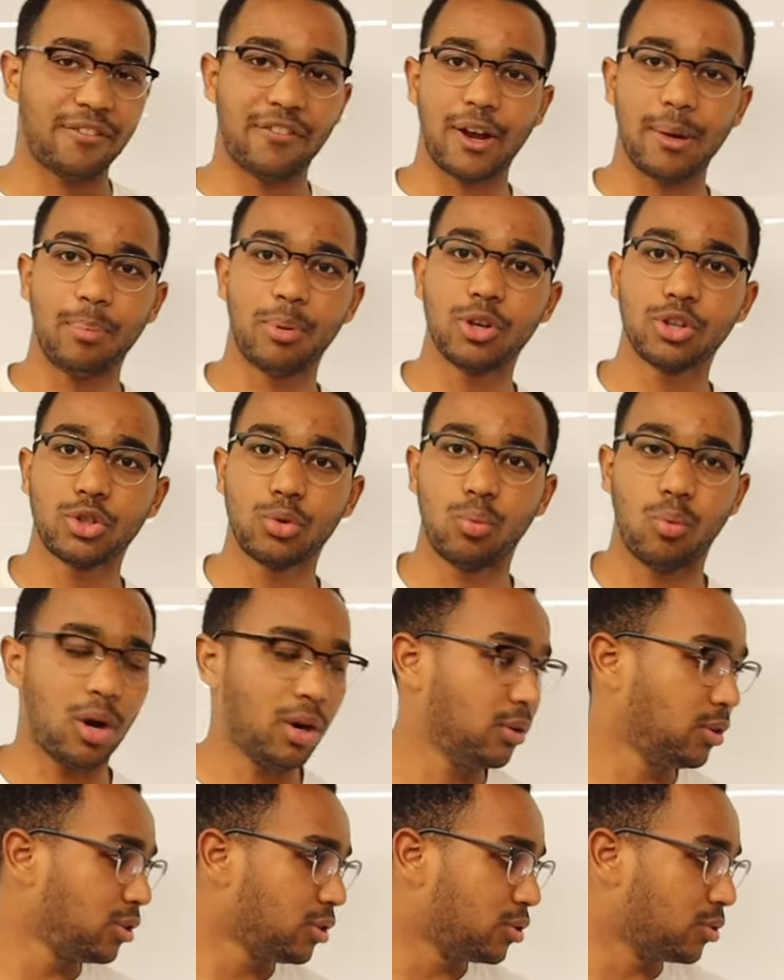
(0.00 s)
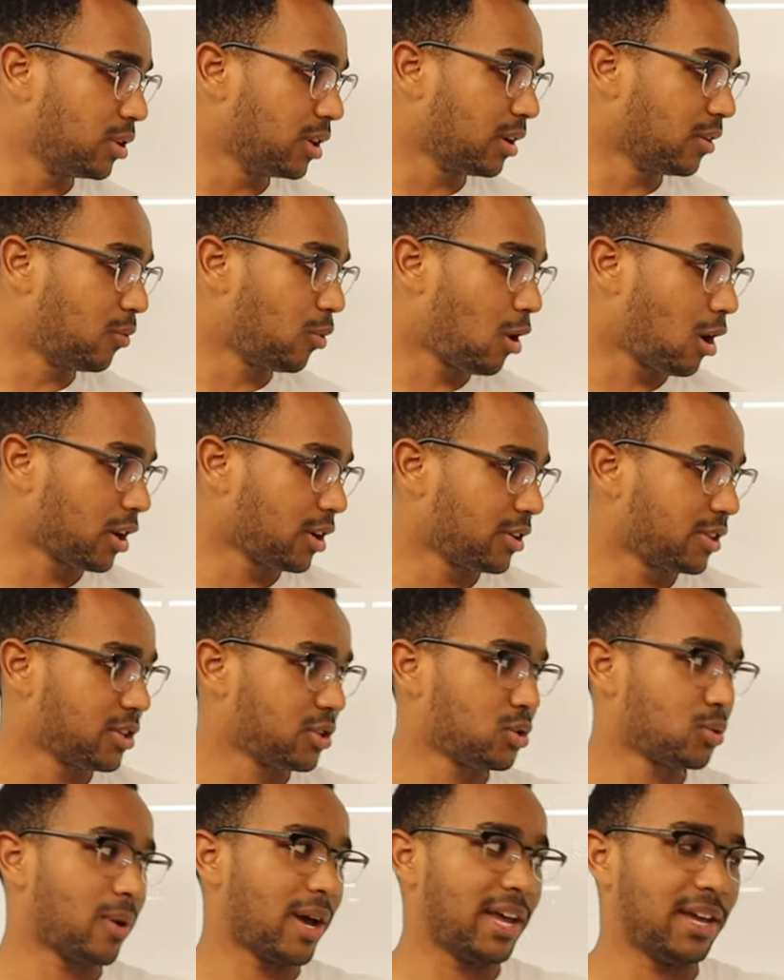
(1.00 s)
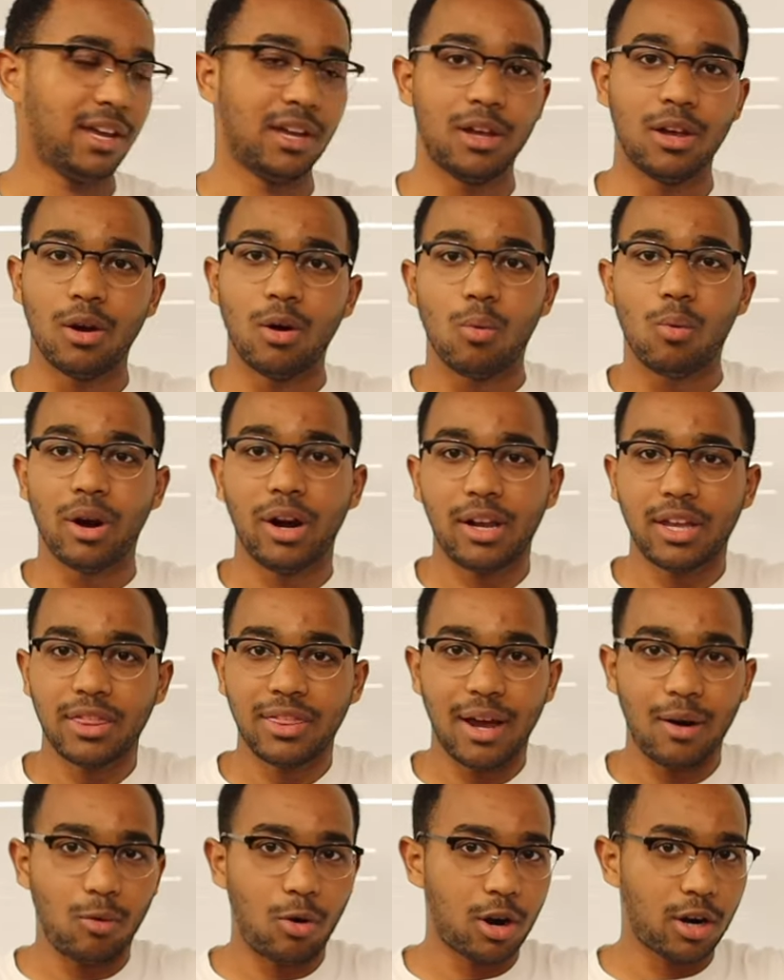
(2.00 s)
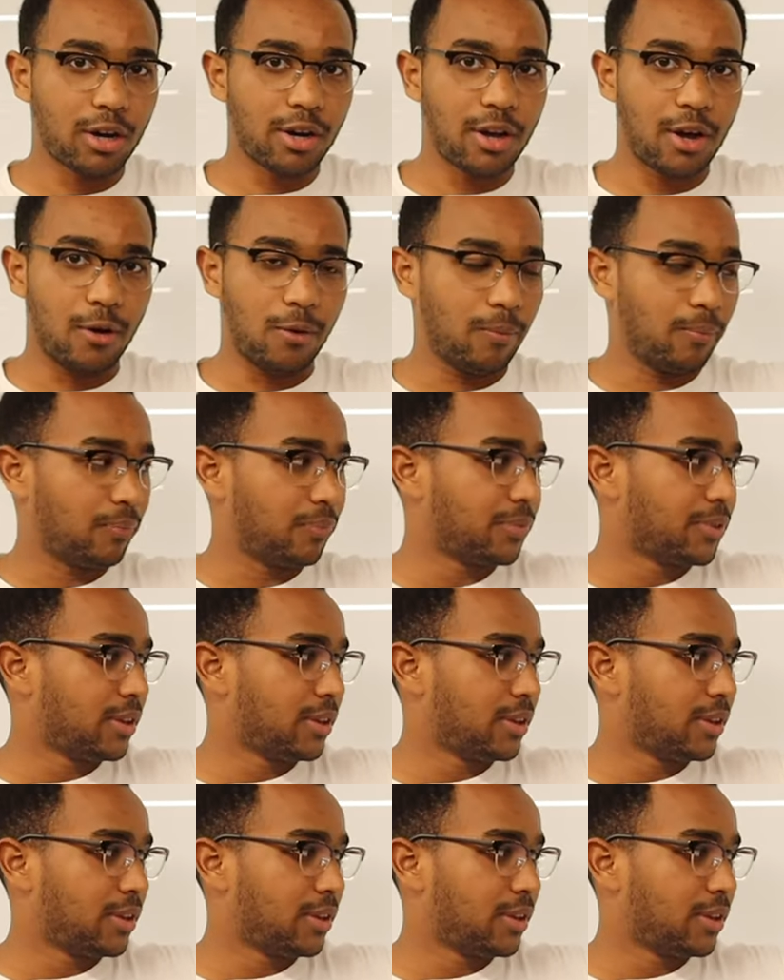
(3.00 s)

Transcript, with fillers: If I push one unit of water this way, where can that water go?